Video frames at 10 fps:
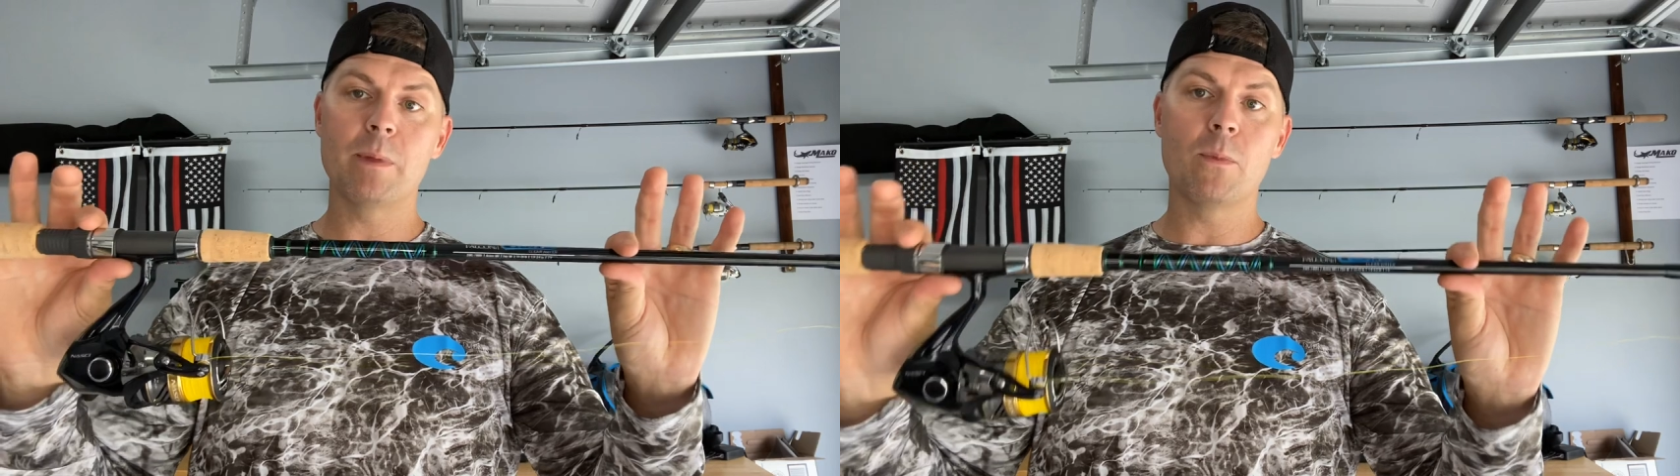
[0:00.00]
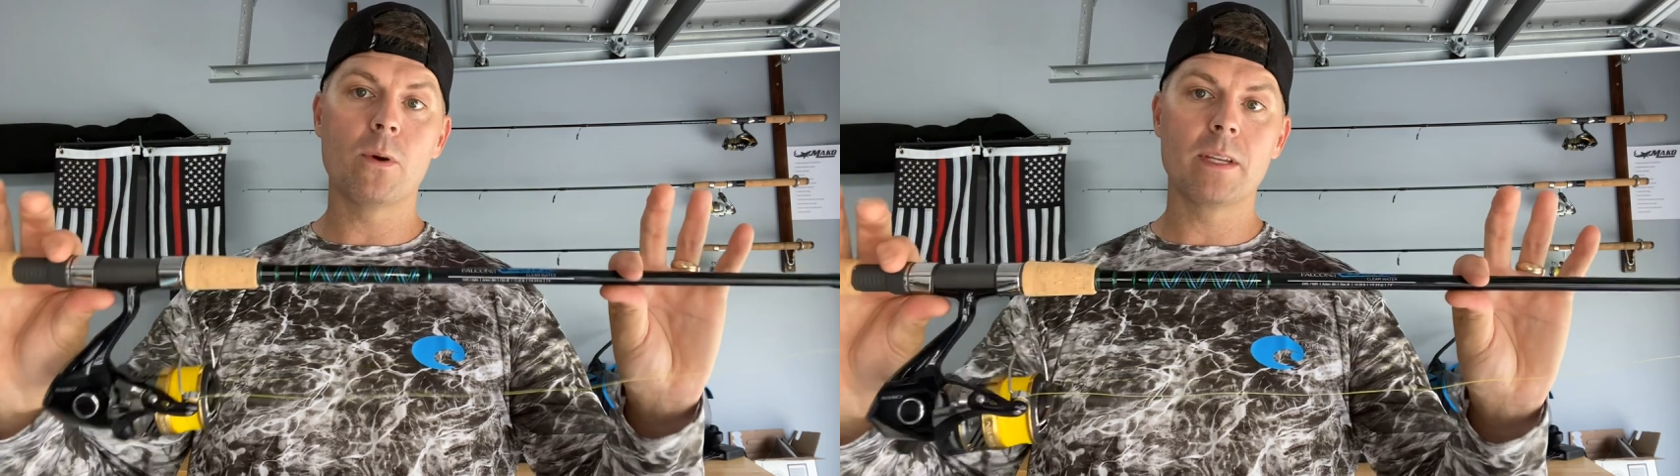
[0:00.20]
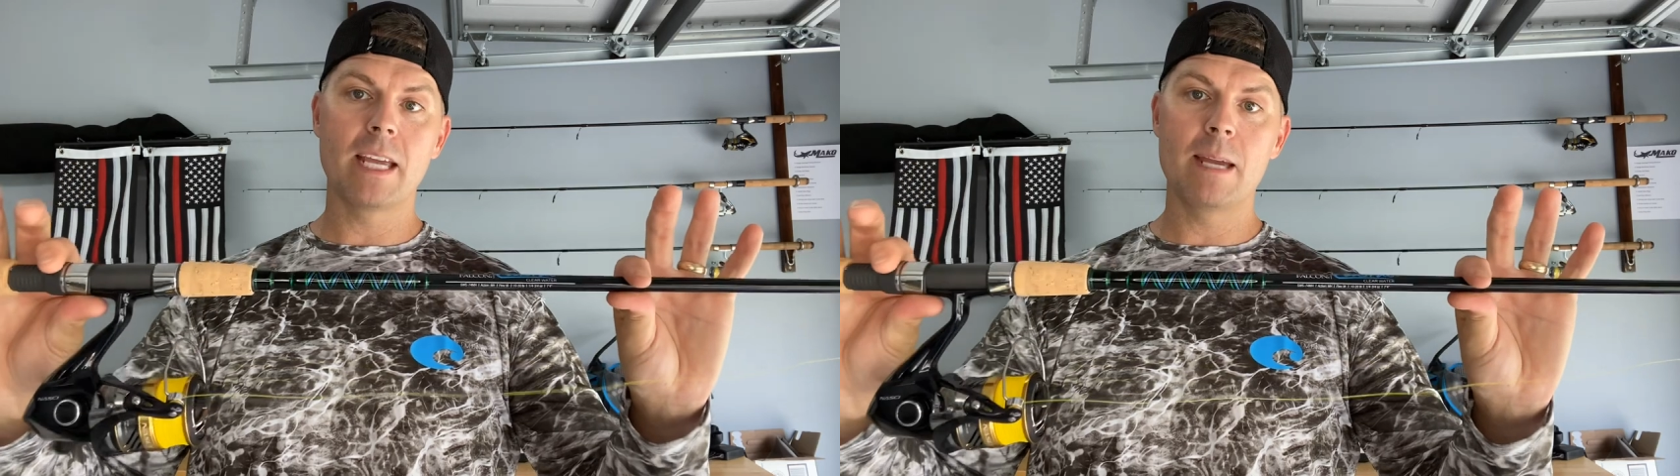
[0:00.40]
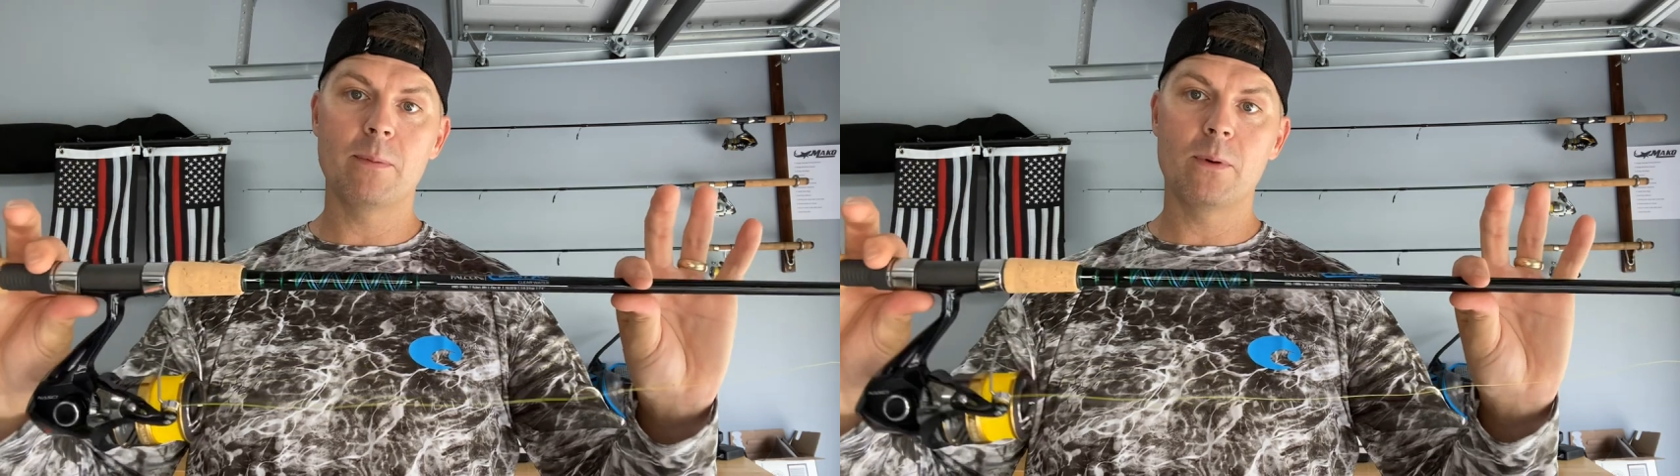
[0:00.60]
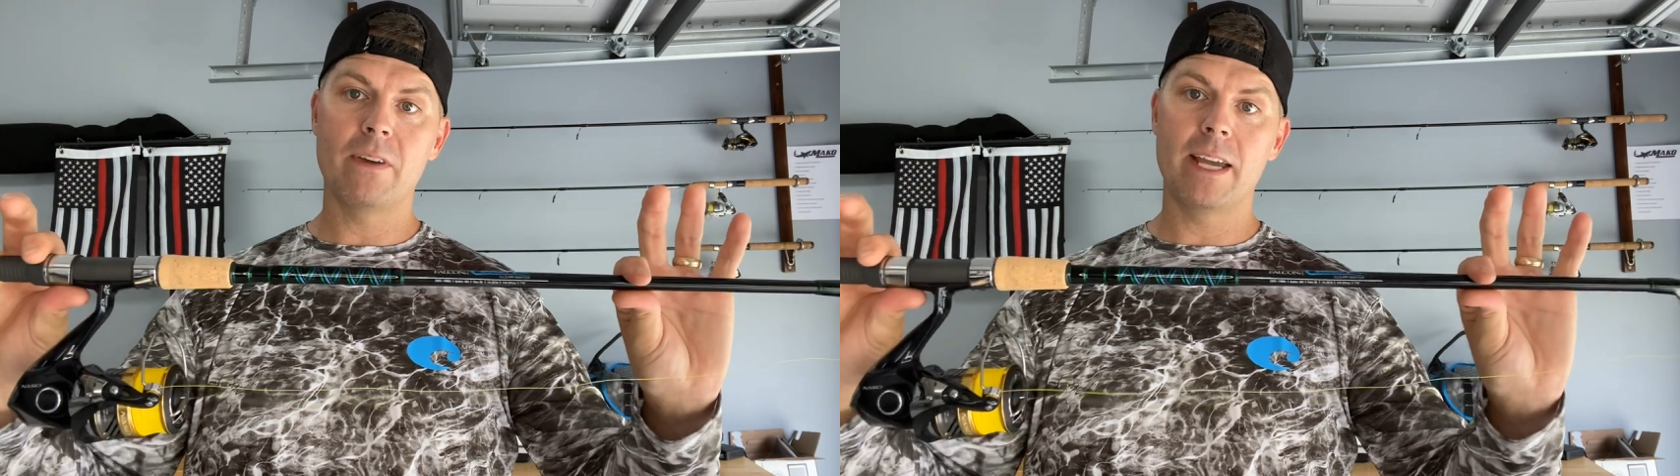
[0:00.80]
more than
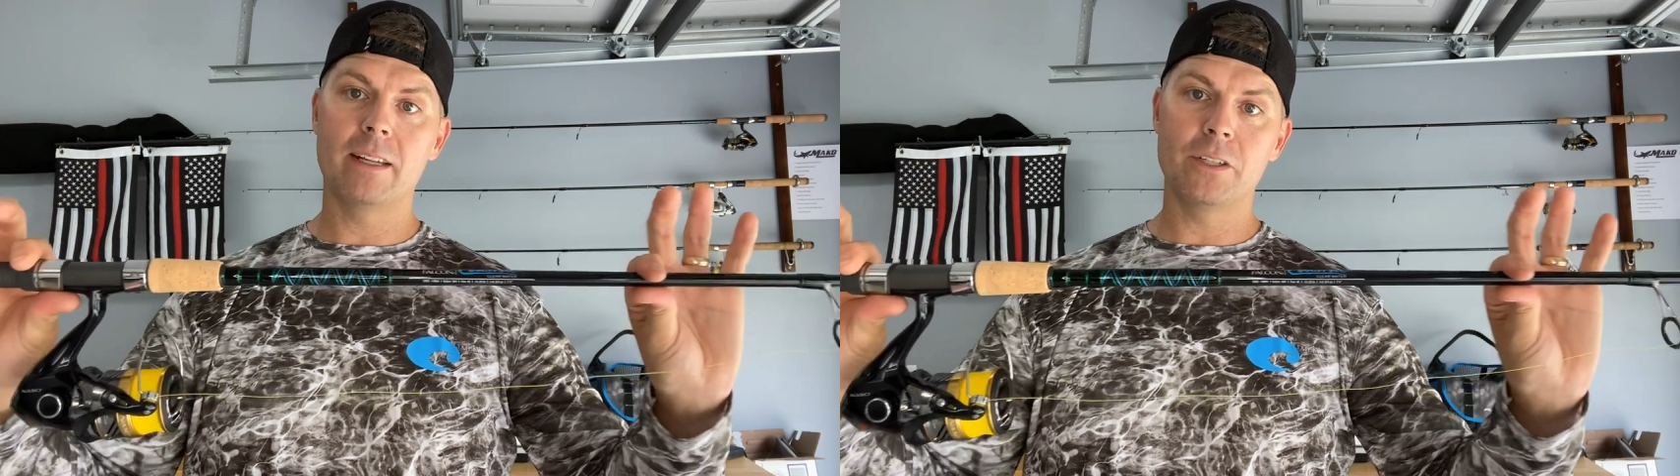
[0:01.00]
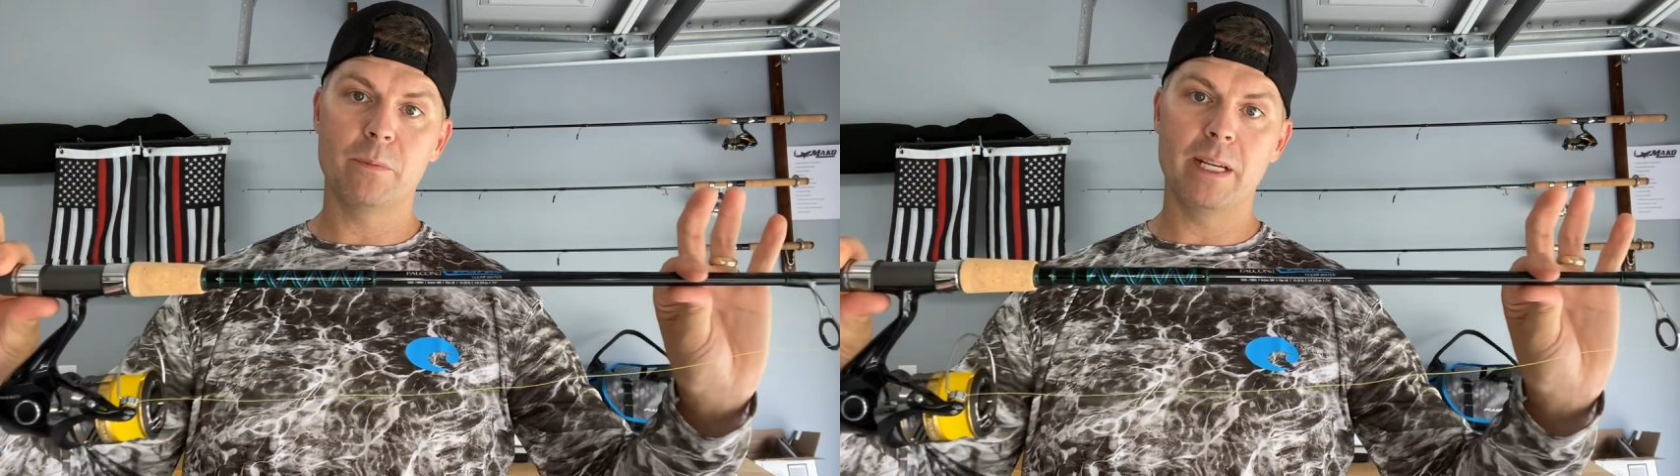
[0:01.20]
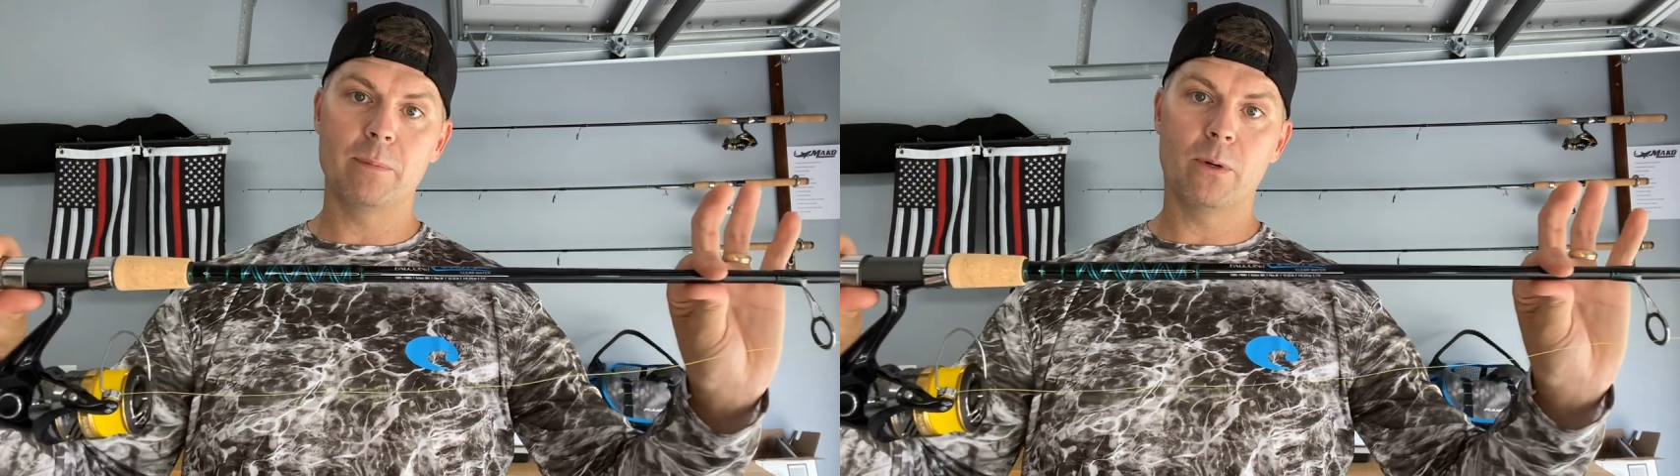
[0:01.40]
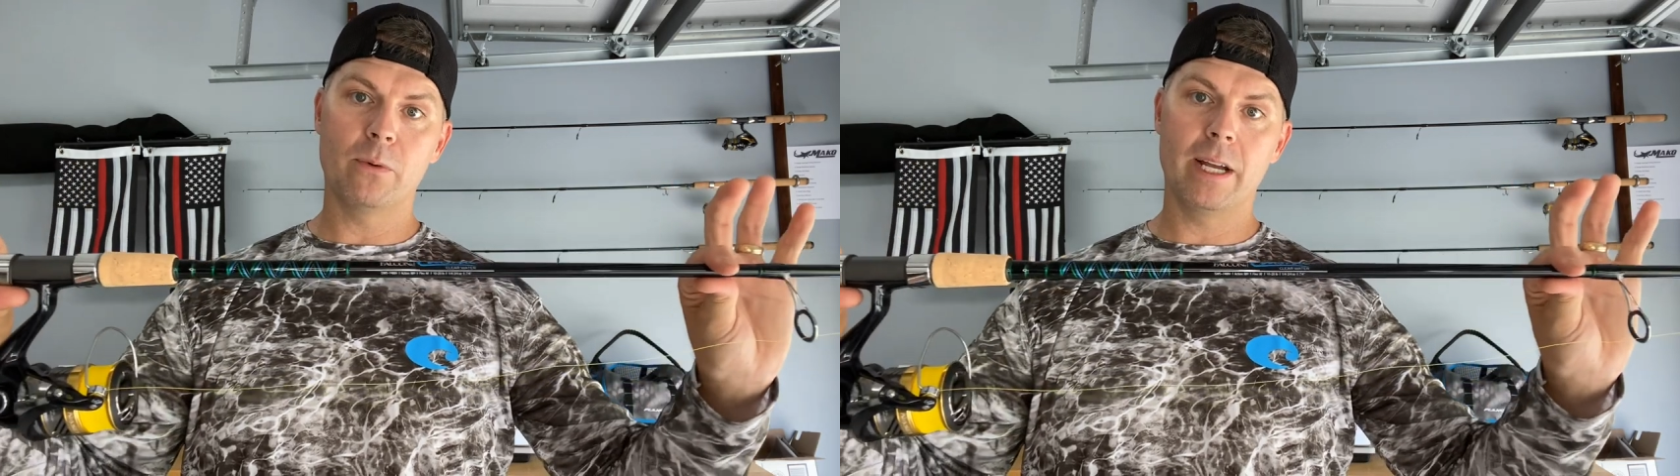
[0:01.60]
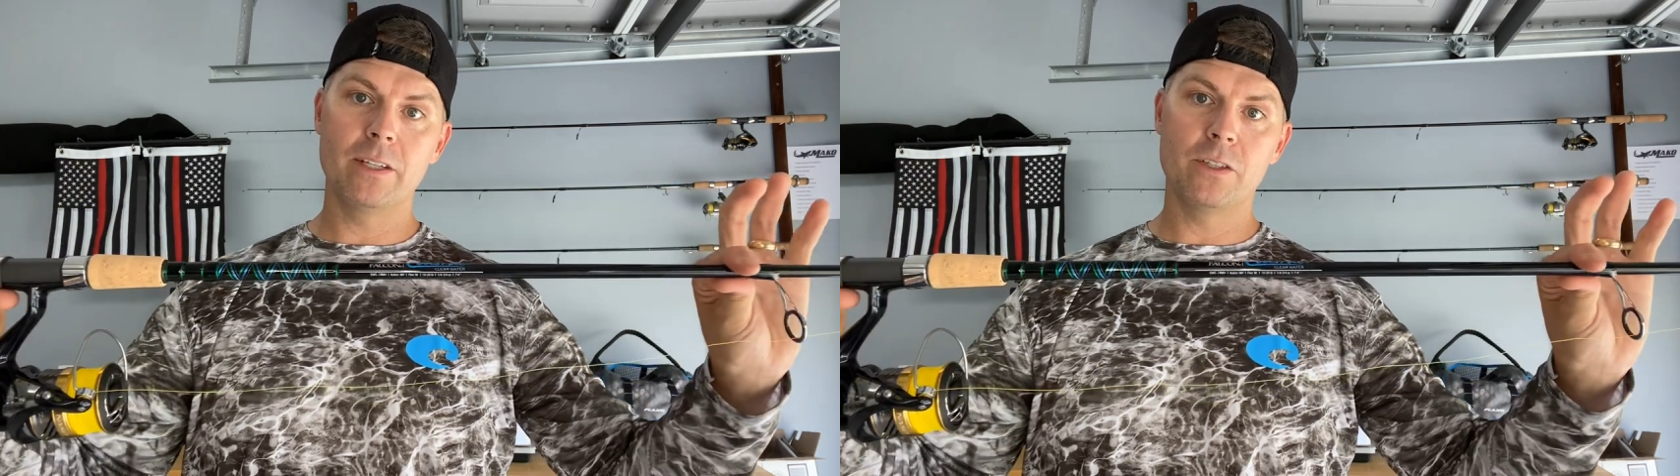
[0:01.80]
capable of handling your big bull
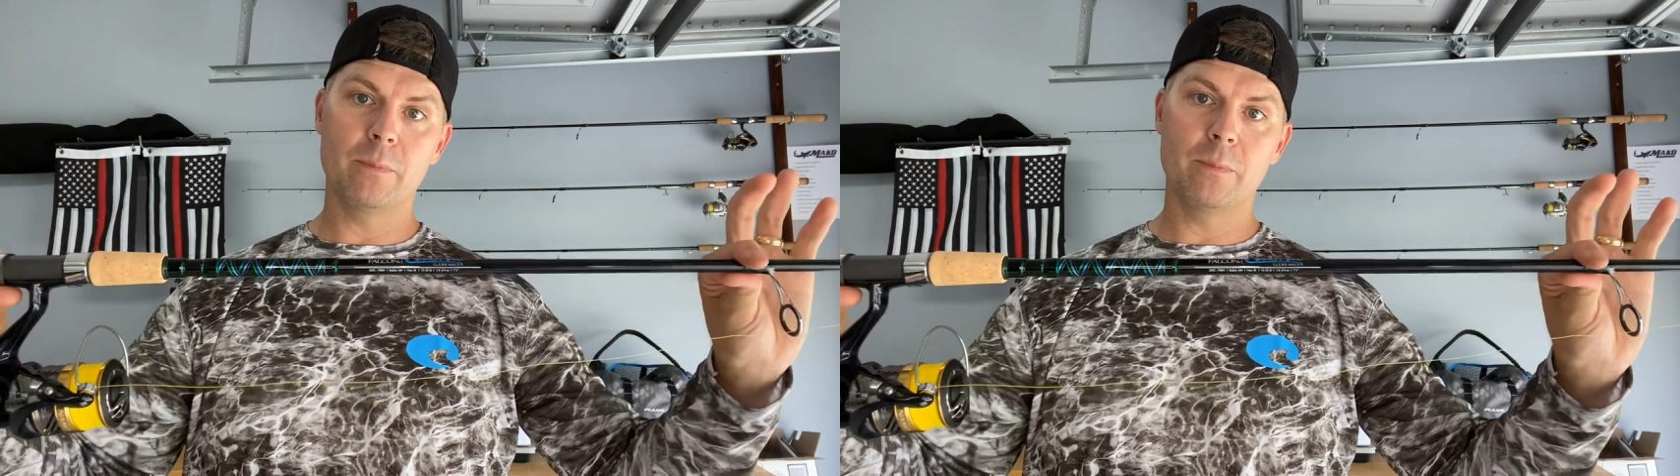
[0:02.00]
reds,